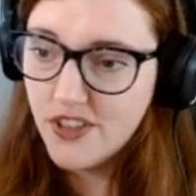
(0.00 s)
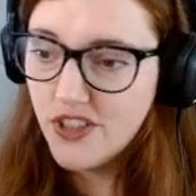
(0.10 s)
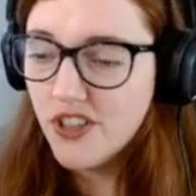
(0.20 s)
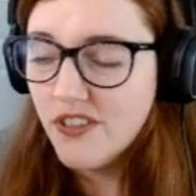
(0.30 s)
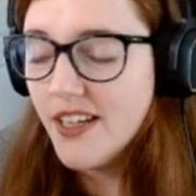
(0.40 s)

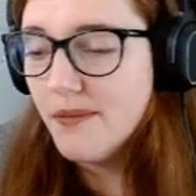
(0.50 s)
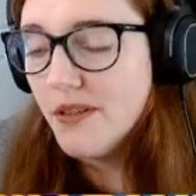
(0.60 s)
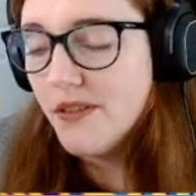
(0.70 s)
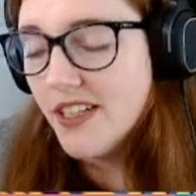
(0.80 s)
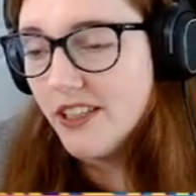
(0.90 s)
Shuri can
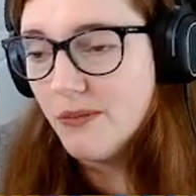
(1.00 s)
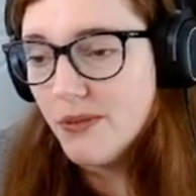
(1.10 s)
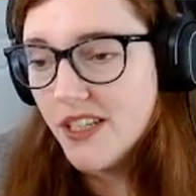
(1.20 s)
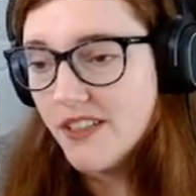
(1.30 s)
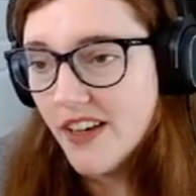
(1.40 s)
be really good
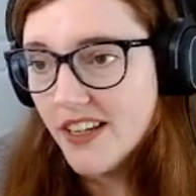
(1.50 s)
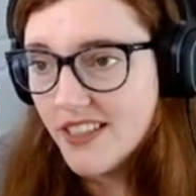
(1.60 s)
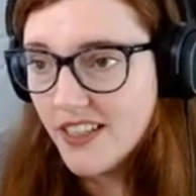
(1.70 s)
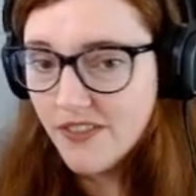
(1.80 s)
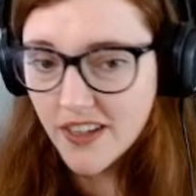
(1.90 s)
because of her
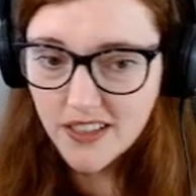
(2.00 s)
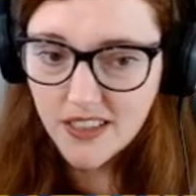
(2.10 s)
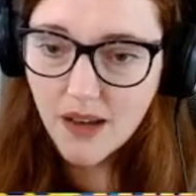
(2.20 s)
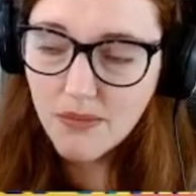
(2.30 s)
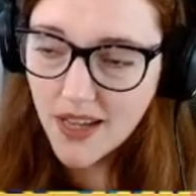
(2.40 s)
defense up.